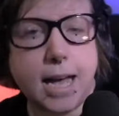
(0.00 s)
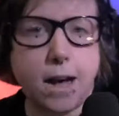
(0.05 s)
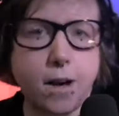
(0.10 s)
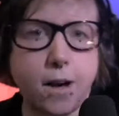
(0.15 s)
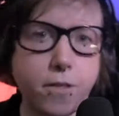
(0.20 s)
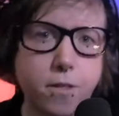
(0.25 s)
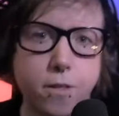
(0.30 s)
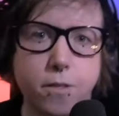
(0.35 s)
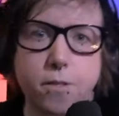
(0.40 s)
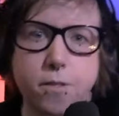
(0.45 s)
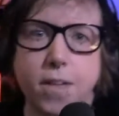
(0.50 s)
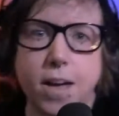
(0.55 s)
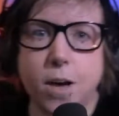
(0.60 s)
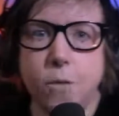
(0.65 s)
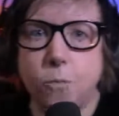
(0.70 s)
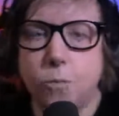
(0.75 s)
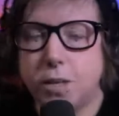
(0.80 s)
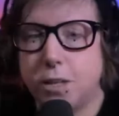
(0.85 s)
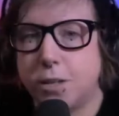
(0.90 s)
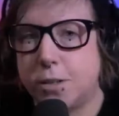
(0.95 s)
Other than
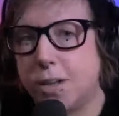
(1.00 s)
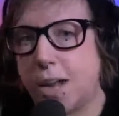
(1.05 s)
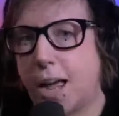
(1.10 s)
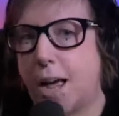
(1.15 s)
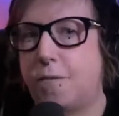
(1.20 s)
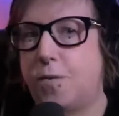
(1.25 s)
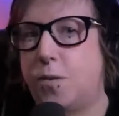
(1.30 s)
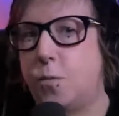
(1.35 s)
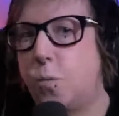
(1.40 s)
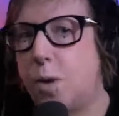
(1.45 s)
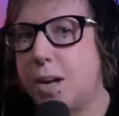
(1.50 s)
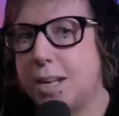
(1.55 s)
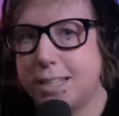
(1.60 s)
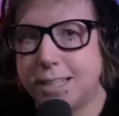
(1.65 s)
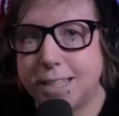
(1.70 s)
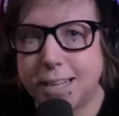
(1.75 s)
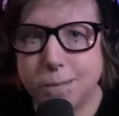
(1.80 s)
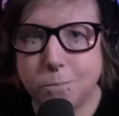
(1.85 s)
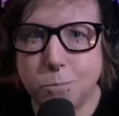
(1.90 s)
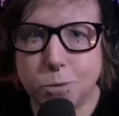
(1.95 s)
that, we're going to have the
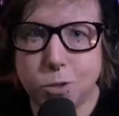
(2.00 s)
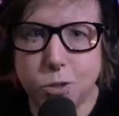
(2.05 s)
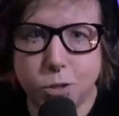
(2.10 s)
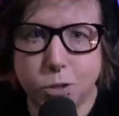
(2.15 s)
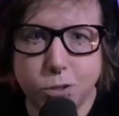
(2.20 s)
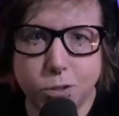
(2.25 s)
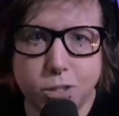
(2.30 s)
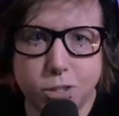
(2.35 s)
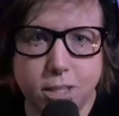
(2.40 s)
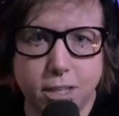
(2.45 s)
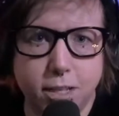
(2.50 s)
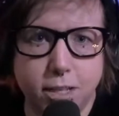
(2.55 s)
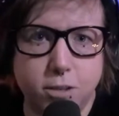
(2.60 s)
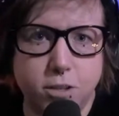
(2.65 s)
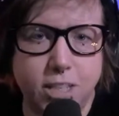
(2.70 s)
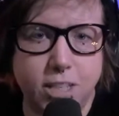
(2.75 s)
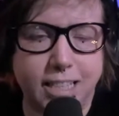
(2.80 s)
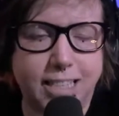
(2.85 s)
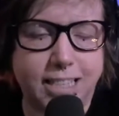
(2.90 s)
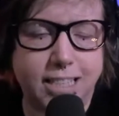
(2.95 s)
West End musical singers
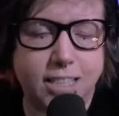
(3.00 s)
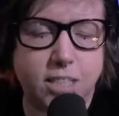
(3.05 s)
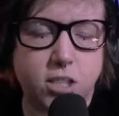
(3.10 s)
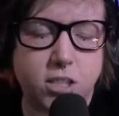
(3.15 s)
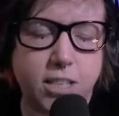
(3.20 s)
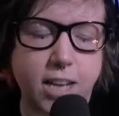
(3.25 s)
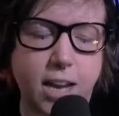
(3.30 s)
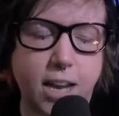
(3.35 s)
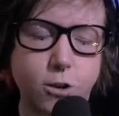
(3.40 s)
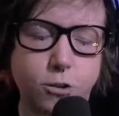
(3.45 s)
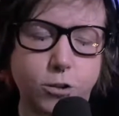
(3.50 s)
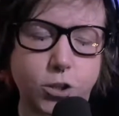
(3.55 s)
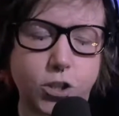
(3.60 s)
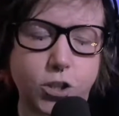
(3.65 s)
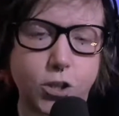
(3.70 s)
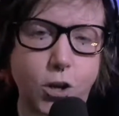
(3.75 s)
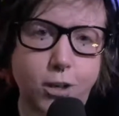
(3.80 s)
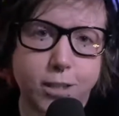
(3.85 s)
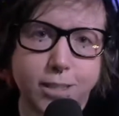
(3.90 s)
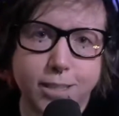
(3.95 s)
and Daniel
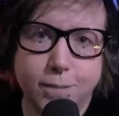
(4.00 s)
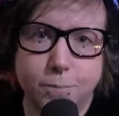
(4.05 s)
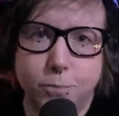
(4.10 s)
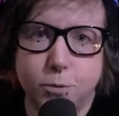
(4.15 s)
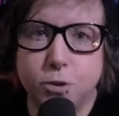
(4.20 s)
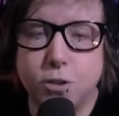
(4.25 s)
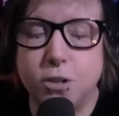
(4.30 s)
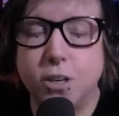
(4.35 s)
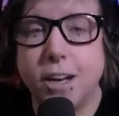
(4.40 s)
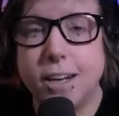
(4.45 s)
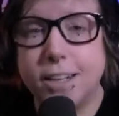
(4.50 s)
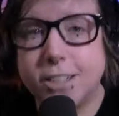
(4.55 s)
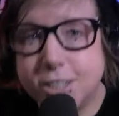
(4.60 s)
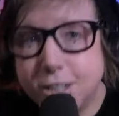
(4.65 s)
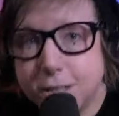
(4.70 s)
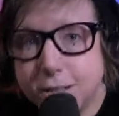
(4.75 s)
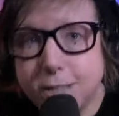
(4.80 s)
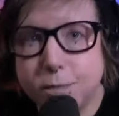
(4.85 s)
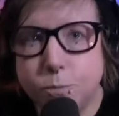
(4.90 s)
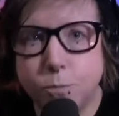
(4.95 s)
Stockton
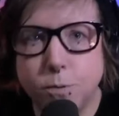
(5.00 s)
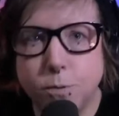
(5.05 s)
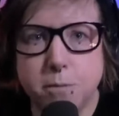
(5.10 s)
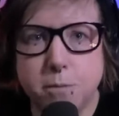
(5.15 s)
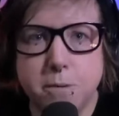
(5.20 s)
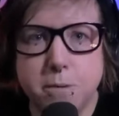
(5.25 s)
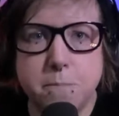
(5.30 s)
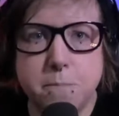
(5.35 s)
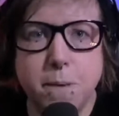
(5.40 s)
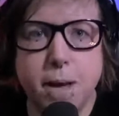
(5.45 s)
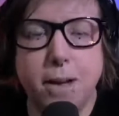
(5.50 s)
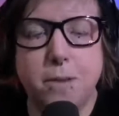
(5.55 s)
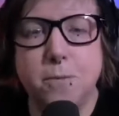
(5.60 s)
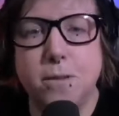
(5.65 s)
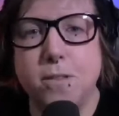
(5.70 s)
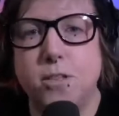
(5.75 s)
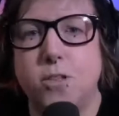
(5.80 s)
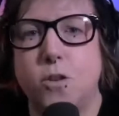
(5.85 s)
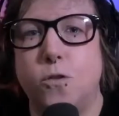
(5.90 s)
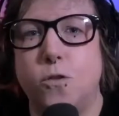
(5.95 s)
Productions will be back with
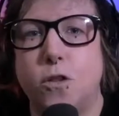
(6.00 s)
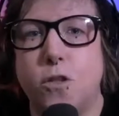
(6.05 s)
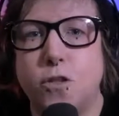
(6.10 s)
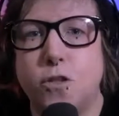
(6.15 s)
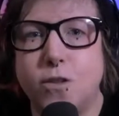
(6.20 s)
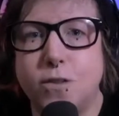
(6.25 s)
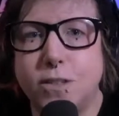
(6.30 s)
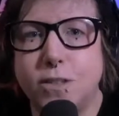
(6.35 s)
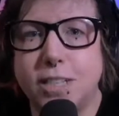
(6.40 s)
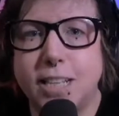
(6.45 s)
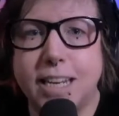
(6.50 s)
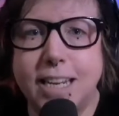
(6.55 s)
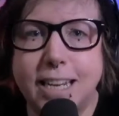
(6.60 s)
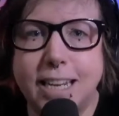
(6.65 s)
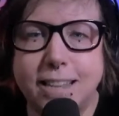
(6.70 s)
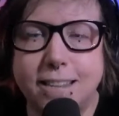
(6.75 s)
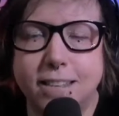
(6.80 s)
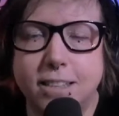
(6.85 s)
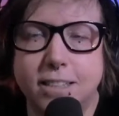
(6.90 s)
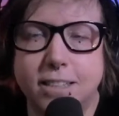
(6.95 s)
us on the
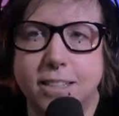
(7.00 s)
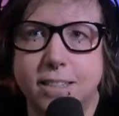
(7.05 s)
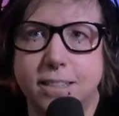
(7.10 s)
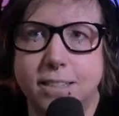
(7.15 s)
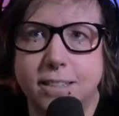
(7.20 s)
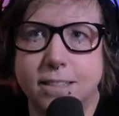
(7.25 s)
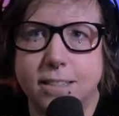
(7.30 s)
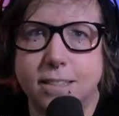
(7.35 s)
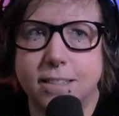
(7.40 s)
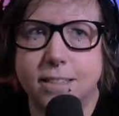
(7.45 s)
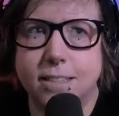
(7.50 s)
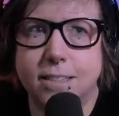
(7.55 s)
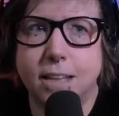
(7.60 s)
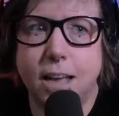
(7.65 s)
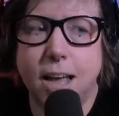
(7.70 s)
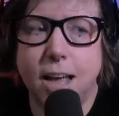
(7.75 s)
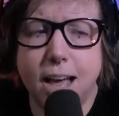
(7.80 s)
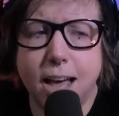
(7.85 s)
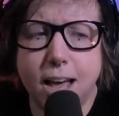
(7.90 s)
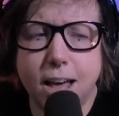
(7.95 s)
13th.
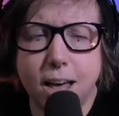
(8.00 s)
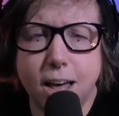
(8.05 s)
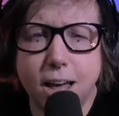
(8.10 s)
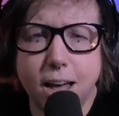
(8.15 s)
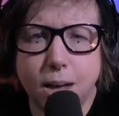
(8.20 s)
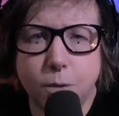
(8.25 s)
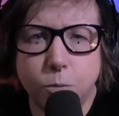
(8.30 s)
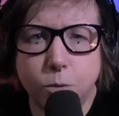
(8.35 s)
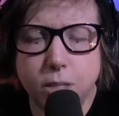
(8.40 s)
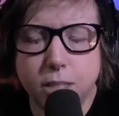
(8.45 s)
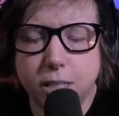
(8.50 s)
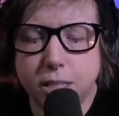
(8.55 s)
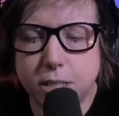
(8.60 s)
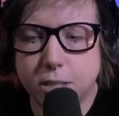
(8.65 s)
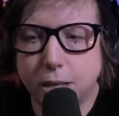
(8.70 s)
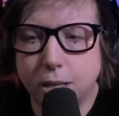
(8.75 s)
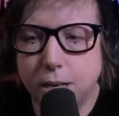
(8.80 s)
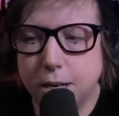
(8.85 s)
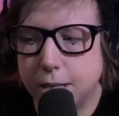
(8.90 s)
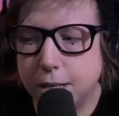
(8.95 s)
I want to say
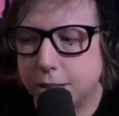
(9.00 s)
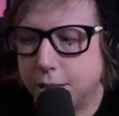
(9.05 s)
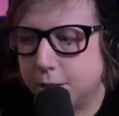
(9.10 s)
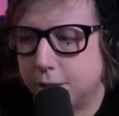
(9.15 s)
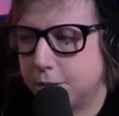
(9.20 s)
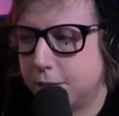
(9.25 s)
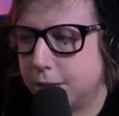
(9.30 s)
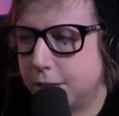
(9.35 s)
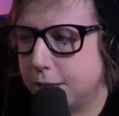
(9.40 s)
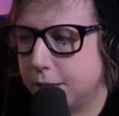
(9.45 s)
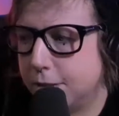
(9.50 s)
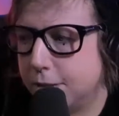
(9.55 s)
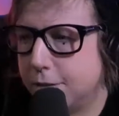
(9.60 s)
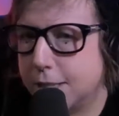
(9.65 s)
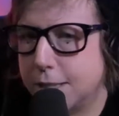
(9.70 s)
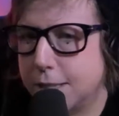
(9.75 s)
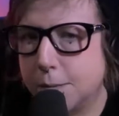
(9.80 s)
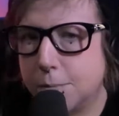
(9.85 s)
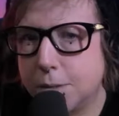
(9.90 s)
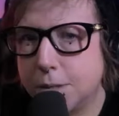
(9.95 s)
Sunday is the 13th of
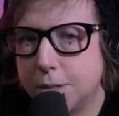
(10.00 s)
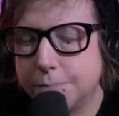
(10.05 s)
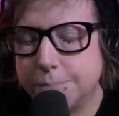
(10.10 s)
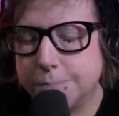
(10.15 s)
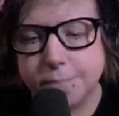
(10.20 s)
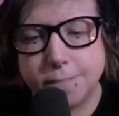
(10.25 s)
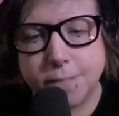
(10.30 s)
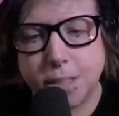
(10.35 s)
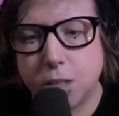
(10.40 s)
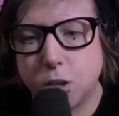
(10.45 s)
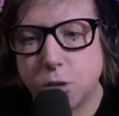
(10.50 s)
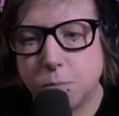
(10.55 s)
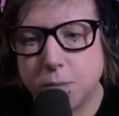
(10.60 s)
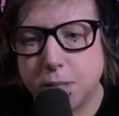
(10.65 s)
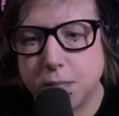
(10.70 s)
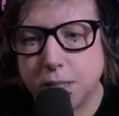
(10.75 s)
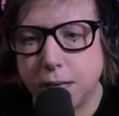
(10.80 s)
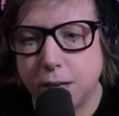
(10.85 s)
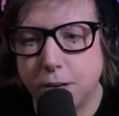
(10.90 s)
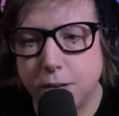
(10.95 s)
December. Could be a
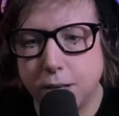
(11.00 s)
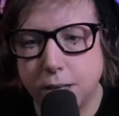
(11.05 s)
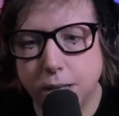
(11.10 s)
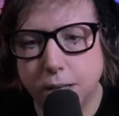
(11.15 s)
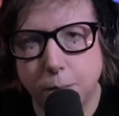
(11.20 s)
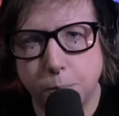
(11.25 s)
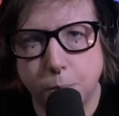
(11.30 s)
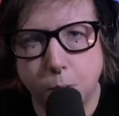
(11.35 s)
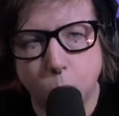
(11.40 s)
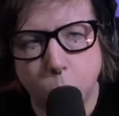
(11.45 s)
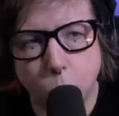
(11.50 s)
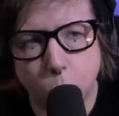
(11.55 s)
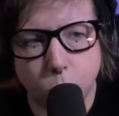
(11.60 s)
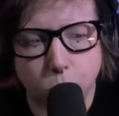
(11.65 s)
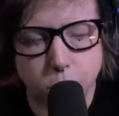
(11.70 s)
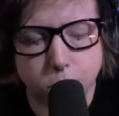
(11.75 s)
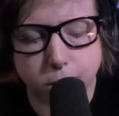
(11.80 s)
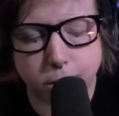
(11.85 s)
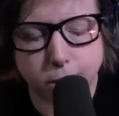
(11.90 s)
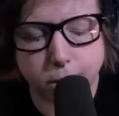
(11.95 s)
Saturday.
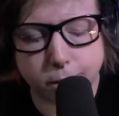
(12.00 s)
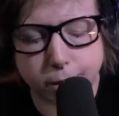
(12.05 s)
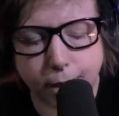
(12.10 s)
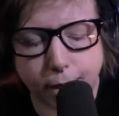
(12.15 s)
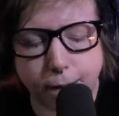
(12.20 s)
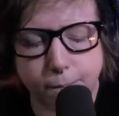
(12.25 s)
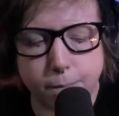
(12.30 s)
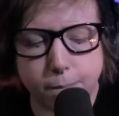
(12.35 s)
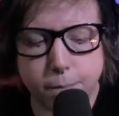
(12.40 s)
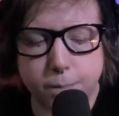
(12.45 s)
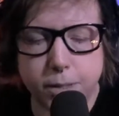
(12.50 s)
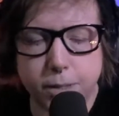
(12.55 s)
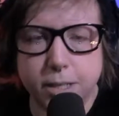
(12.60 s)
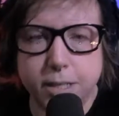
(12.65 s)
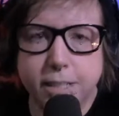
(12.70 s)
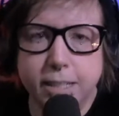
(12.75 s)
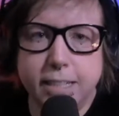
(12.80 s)
Apologies, I can't remember.